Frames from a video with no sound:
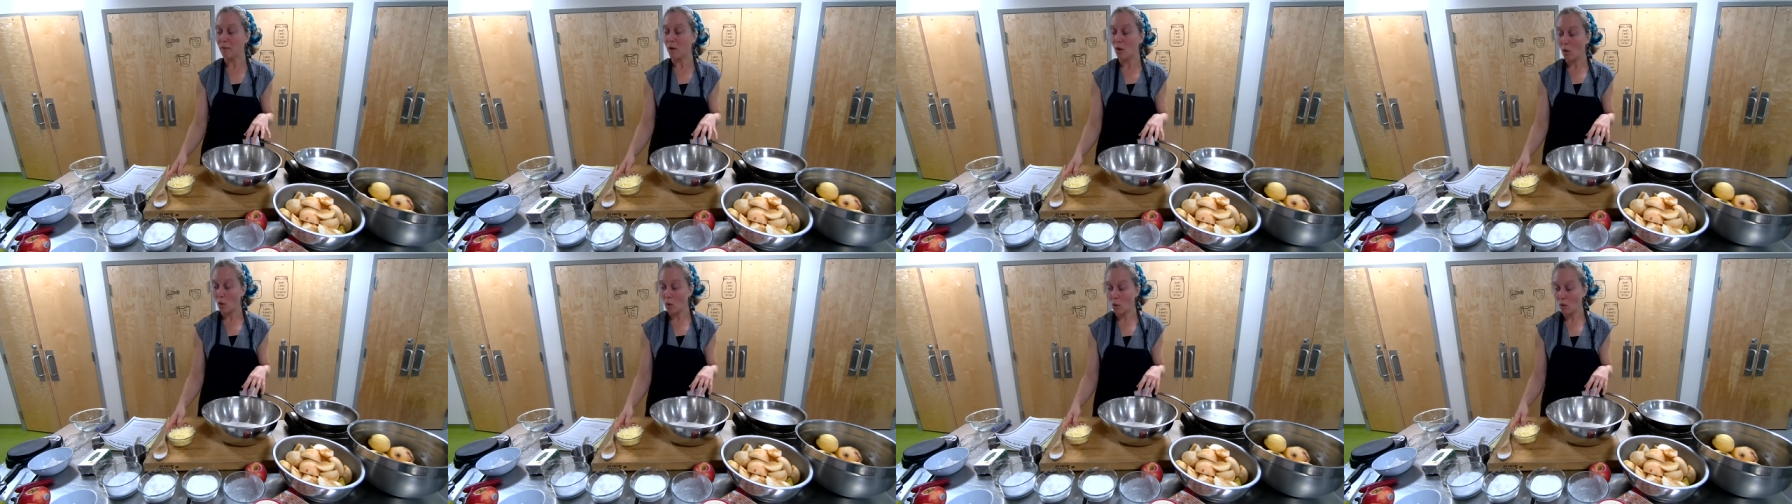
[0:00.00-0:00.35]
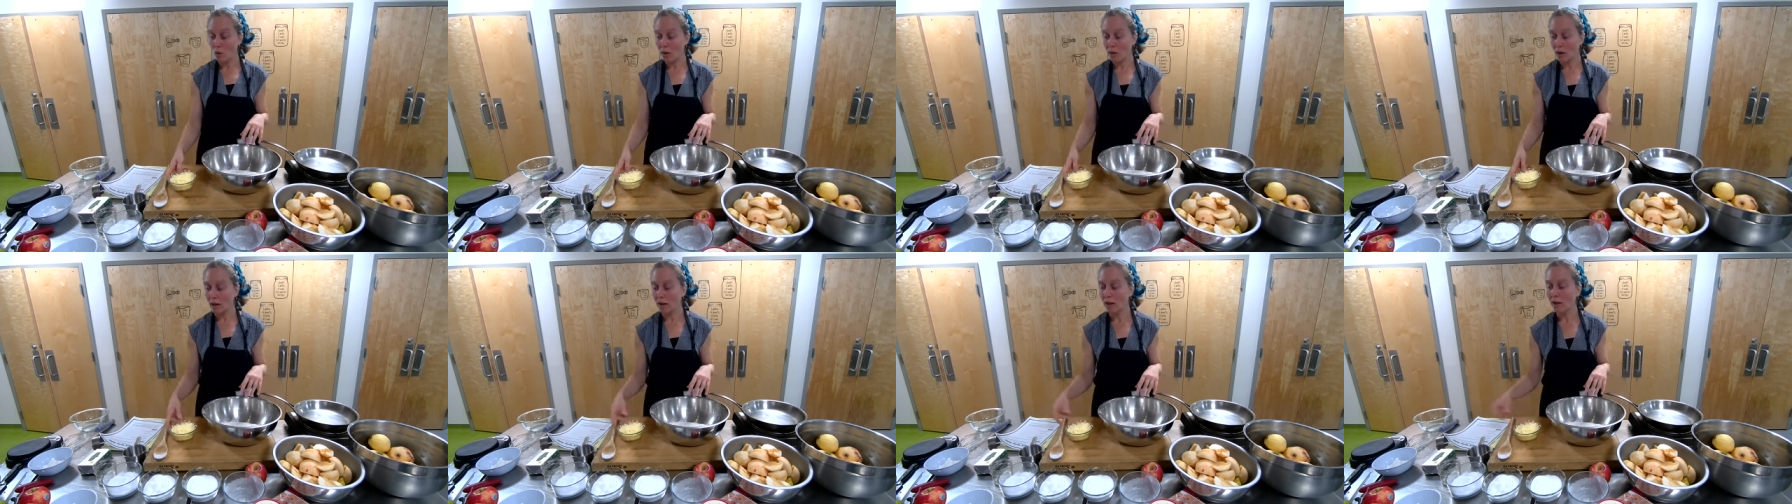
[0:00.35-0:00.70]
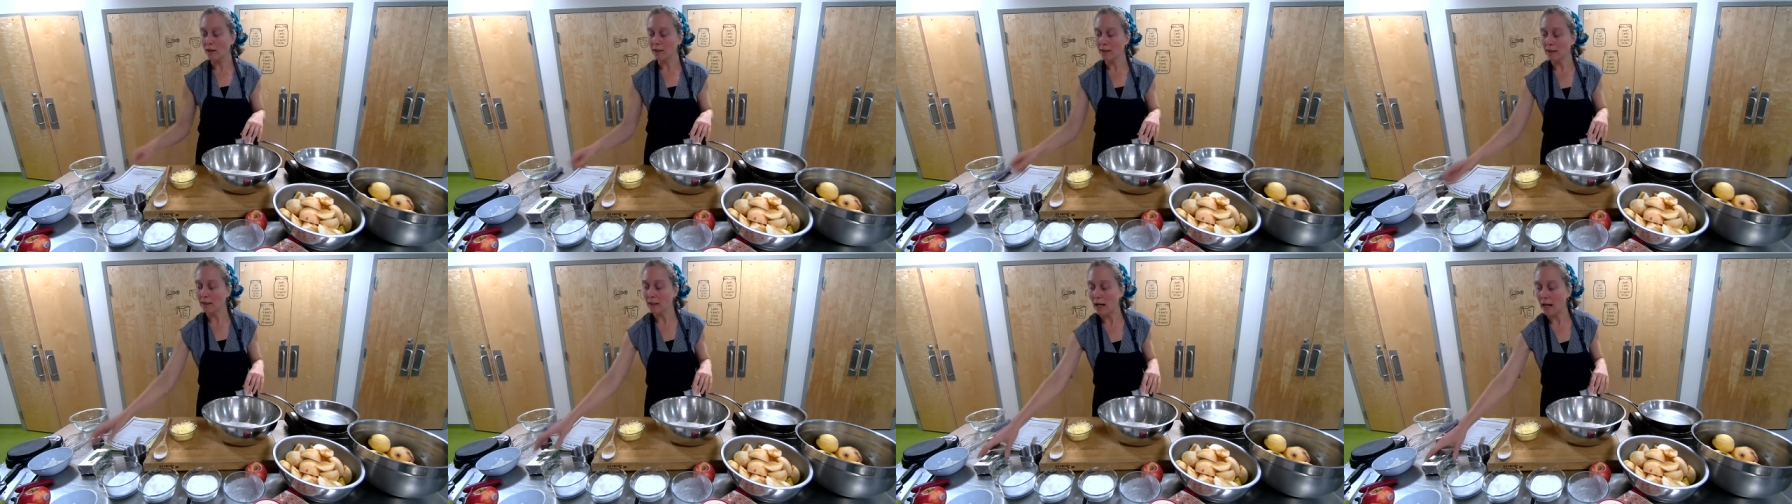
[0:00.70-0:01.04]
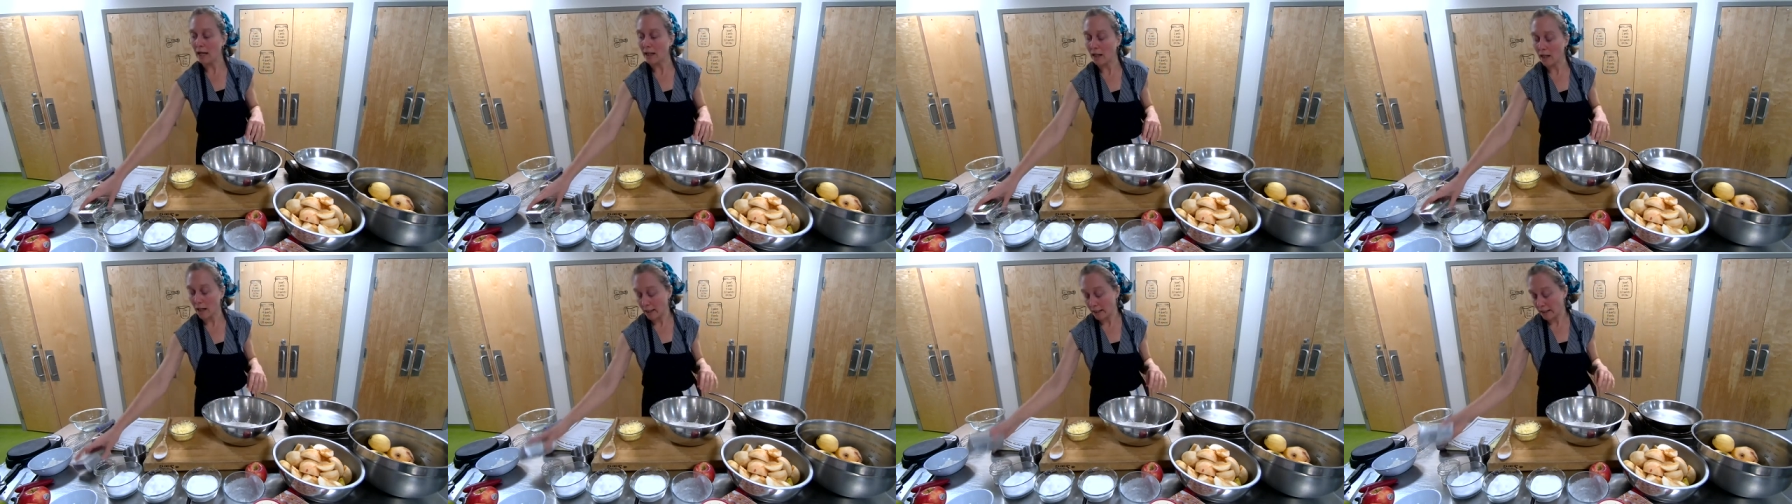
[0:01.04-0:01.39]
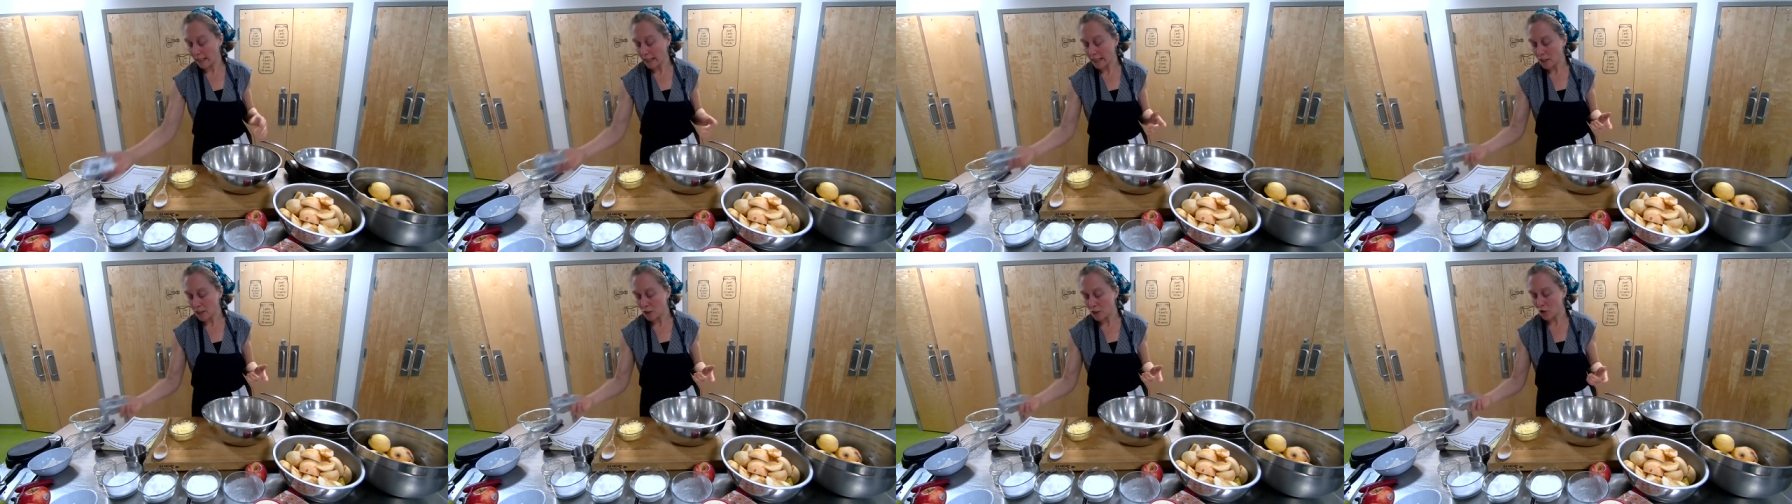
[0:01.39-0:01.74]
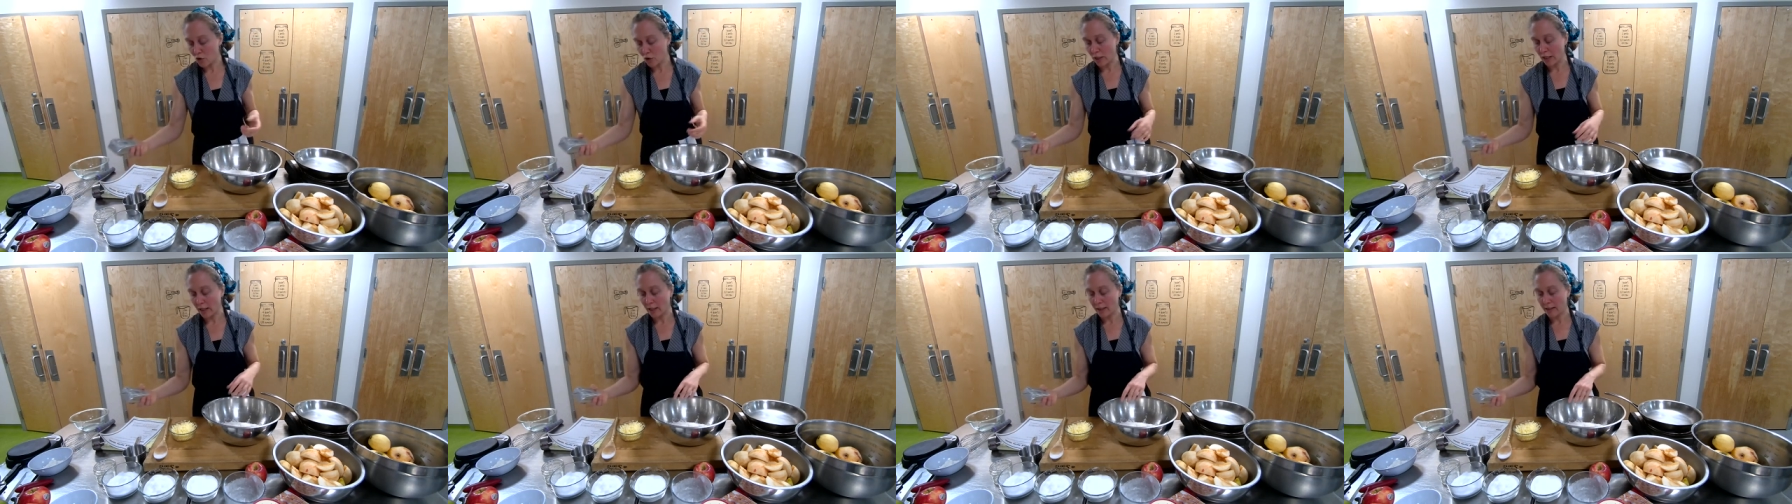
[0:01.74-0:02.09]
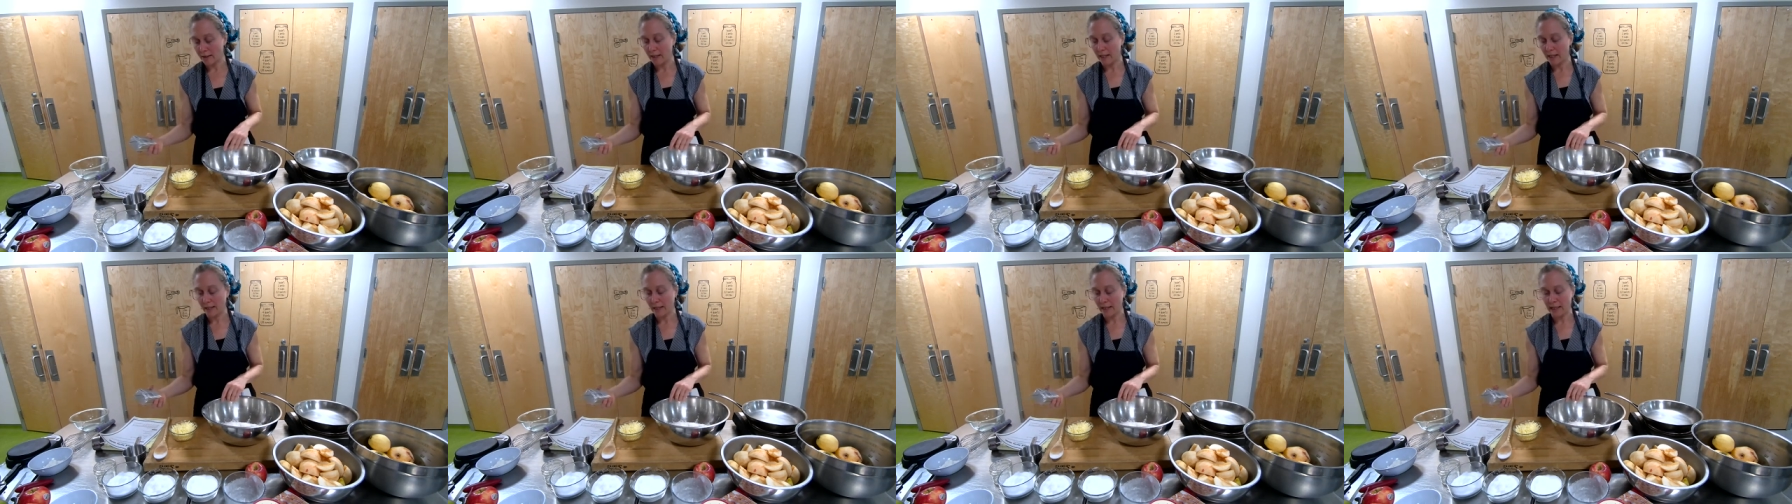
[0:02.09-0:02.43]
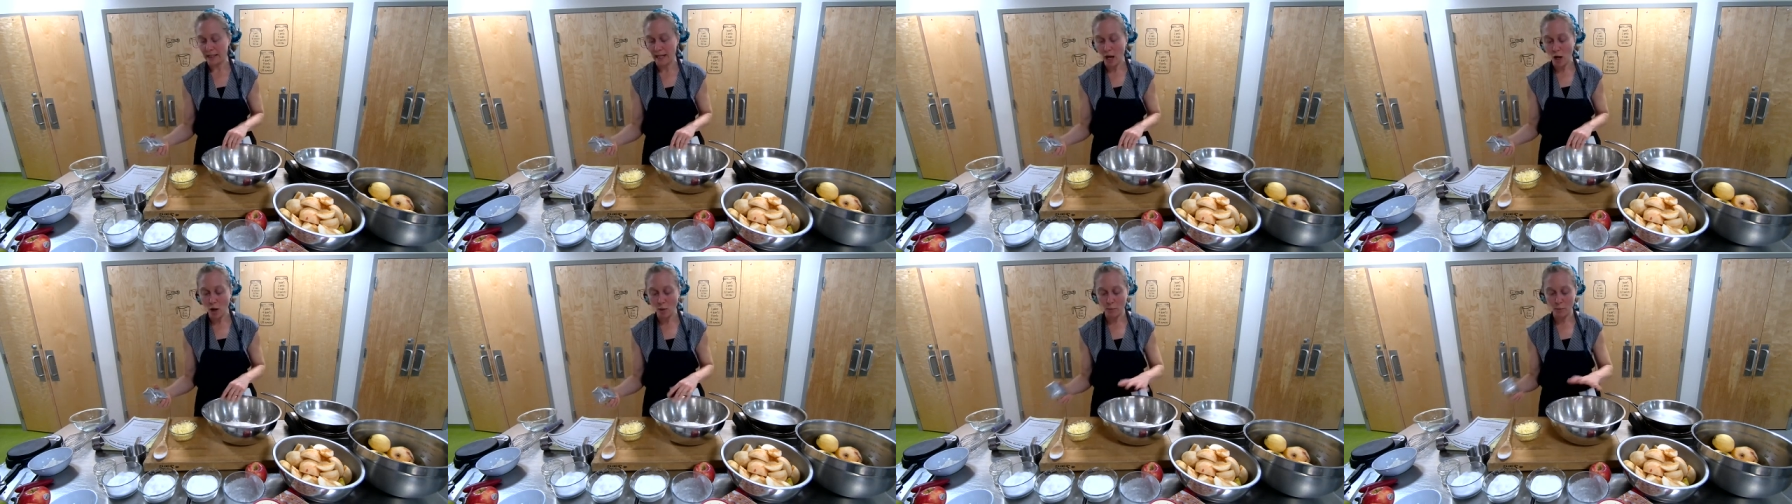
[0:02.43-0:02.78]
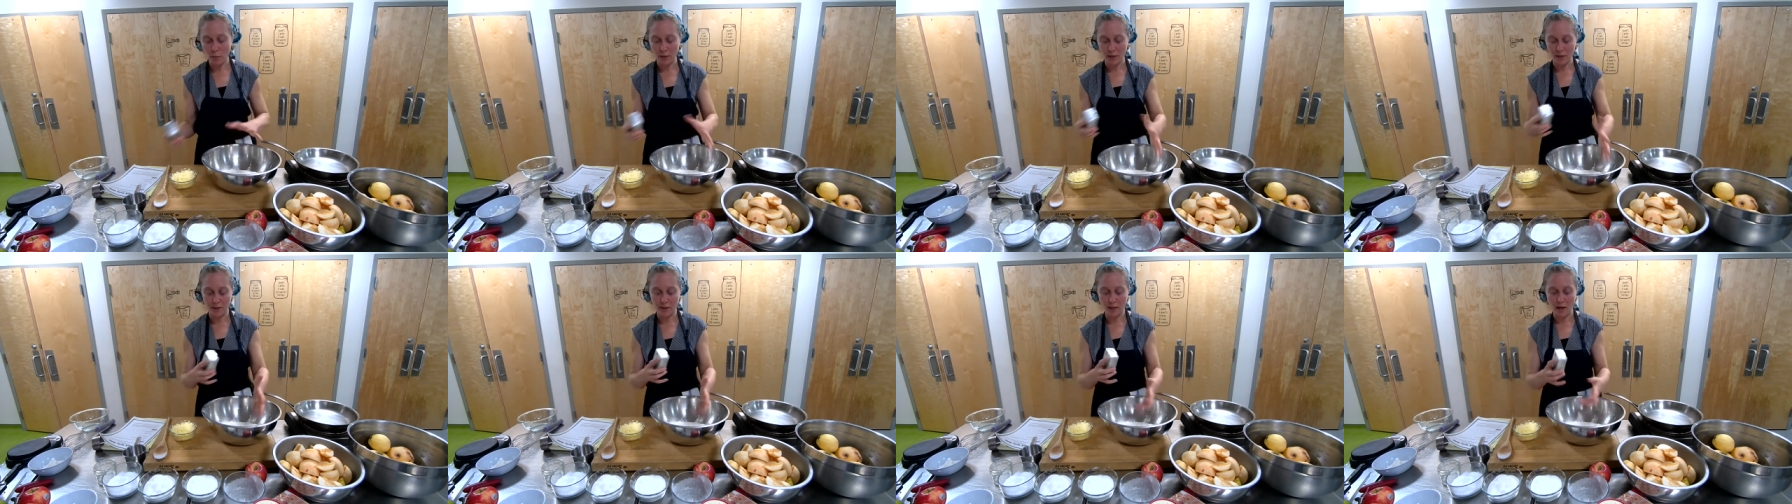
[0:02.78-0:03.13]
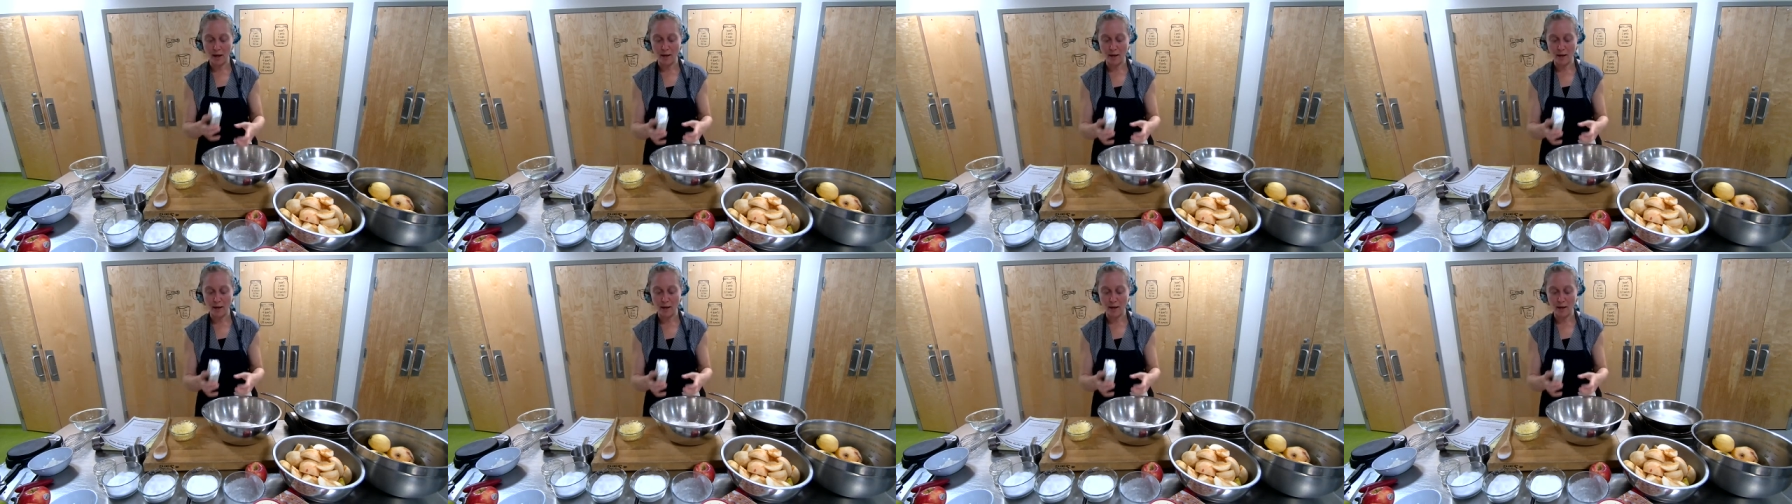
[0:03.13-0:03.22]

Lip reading: Or a nice trick that can help with